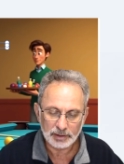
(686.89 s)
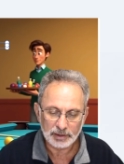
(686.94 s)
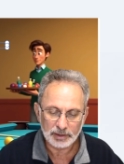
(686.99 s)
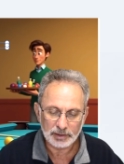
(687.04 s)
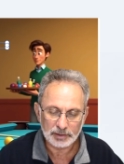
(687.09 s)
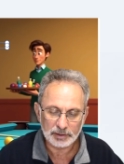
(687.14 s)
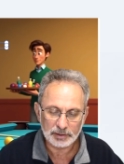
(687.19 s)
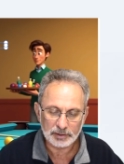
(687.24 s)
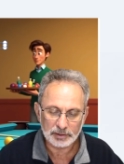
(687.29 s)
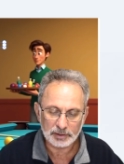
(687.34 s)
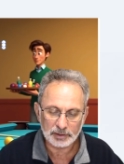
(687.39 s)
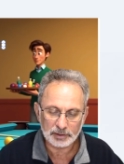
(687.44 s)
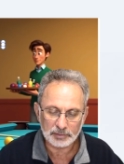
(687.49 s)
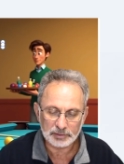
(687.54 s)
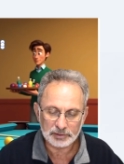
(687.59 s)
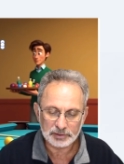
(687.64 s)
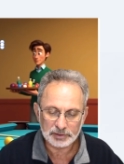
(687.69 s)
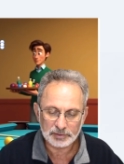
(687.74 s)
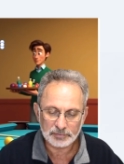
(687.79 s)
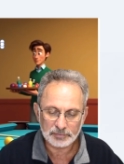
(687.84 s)
And then you could
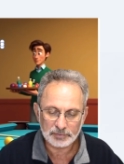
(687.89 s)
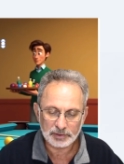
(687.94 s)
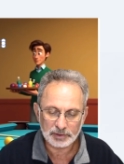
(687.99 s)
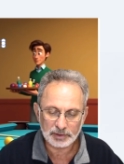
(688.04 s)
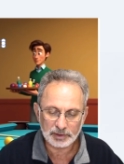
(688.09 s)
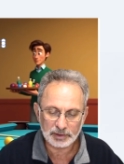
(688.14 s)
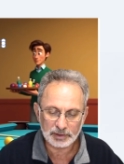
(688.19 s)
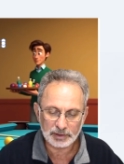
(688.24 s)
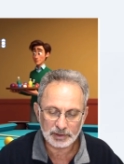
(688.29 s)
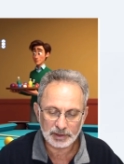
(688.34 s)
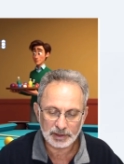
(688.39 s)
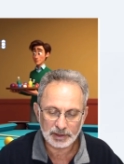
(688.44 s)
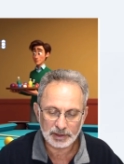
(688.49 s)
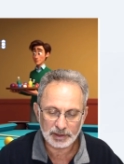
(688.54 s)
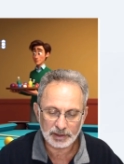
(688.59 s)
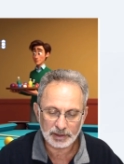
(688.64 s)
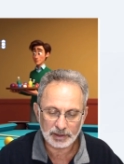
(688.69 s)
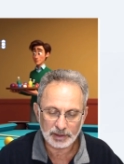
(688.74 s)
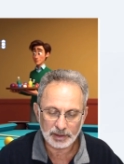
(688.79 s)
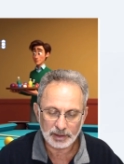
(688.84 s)
shift it there.